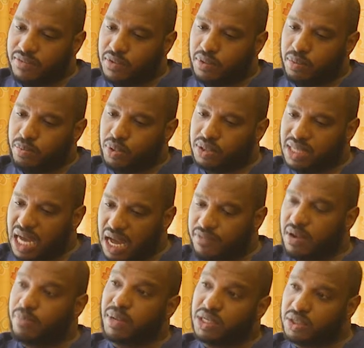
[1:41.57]
If you put
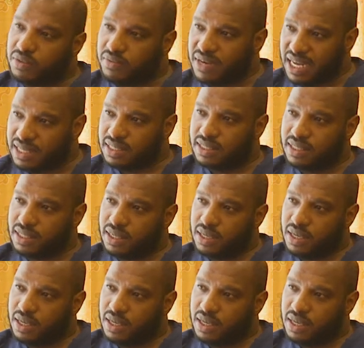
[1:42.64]
half a plate of rice